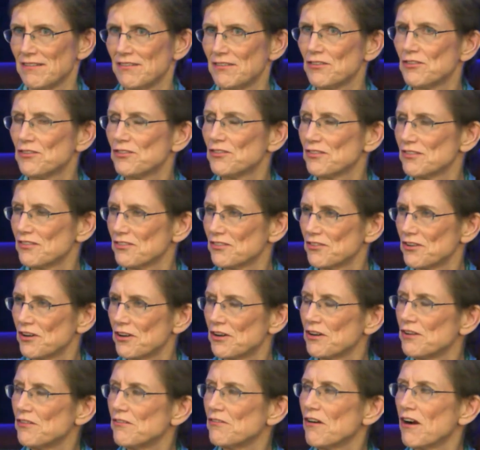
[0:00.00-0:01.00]

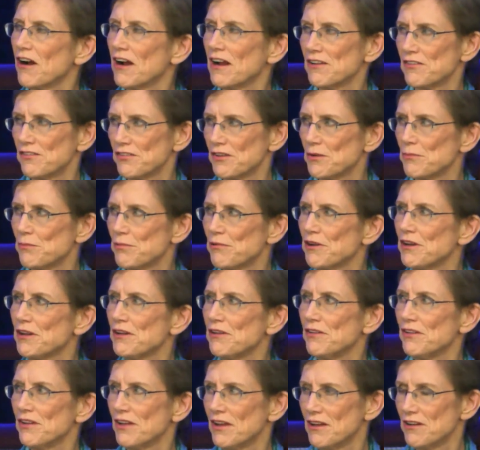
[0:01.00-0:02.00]
started rising
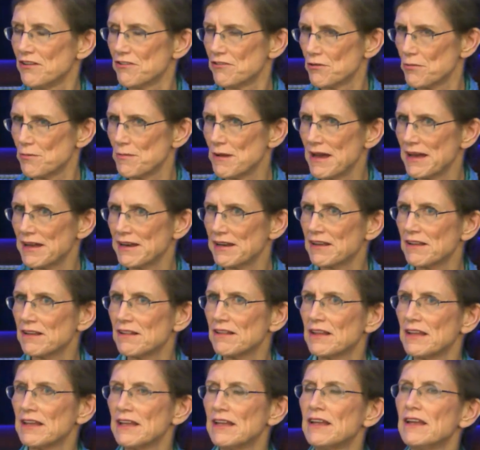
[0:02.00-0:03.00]
pretty
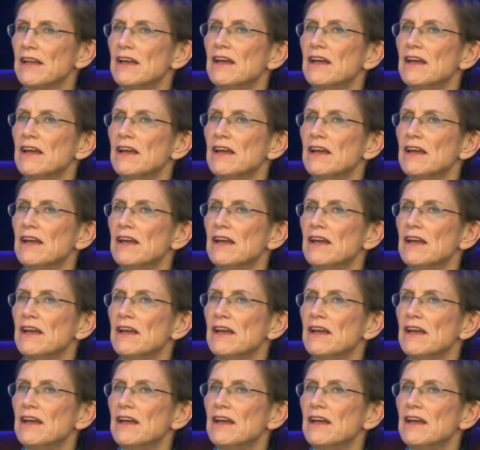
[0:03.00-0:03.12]
dramatically.